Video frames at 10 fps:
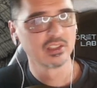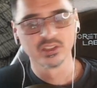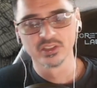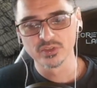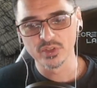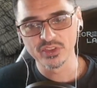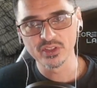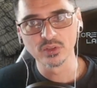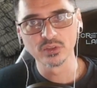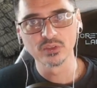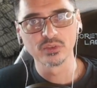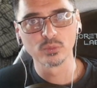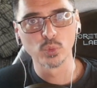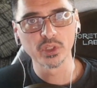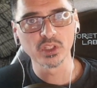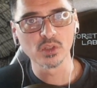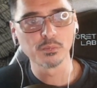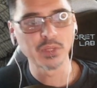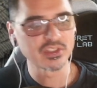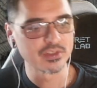So I think we're going to
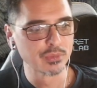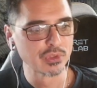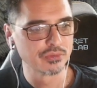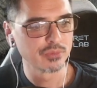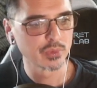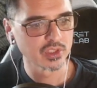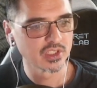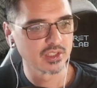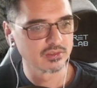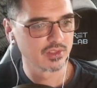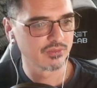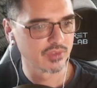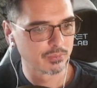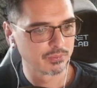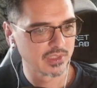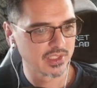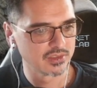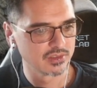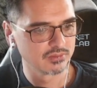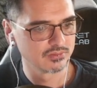bust a move. We're going to get, if the
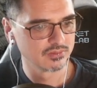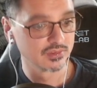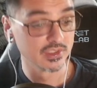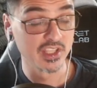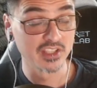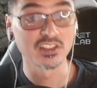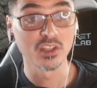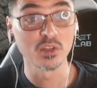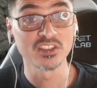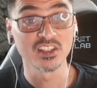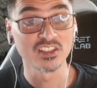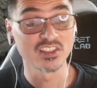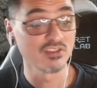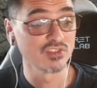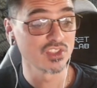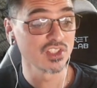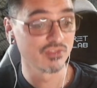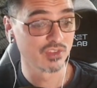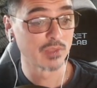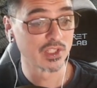plant... Yes, go to Sector 7G
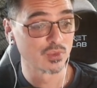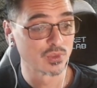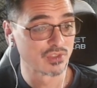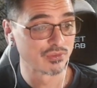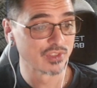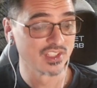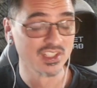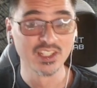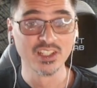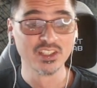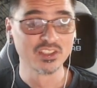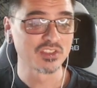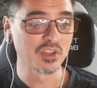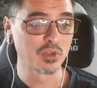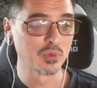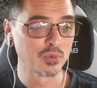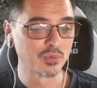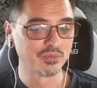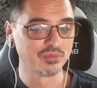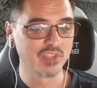if the plant you wish to flee. So,
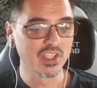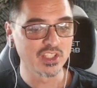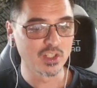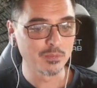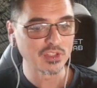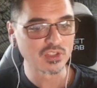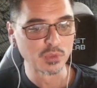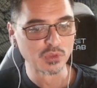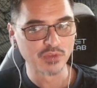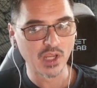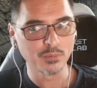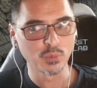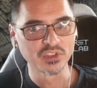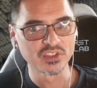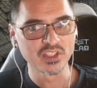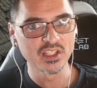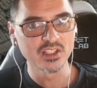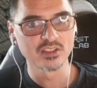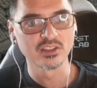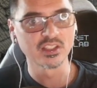yeah, they're going to bust a move up one
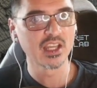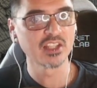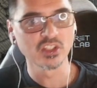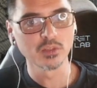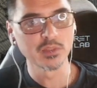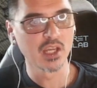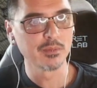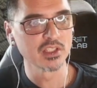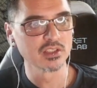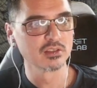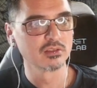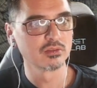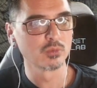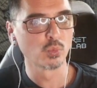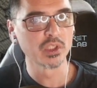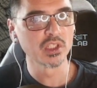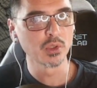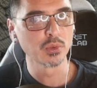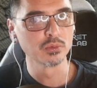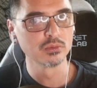stairs. The guards are going to be coming in. We
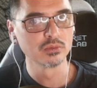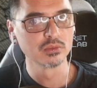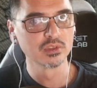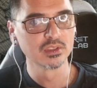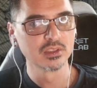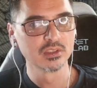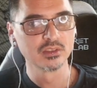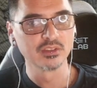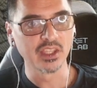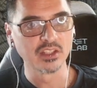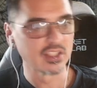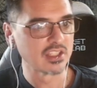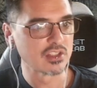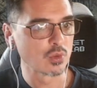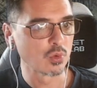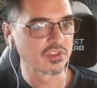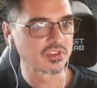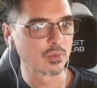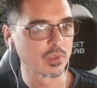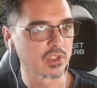know that they saw us,
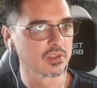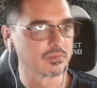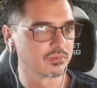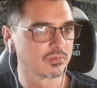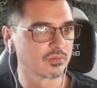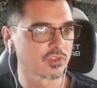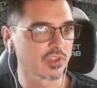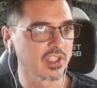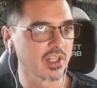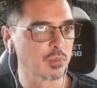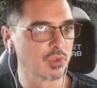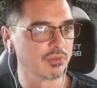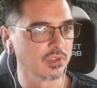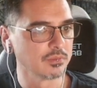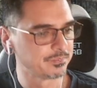so we're going to try and get our move on.